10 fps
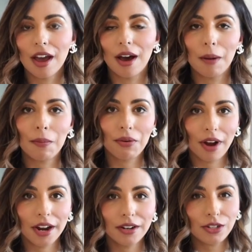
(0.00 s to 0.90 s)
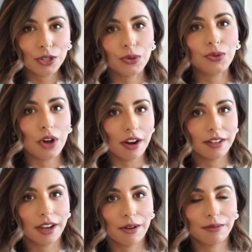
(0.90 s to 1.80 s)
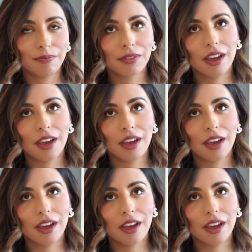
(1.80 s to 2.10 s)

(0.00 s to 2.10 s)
prior to lockdown.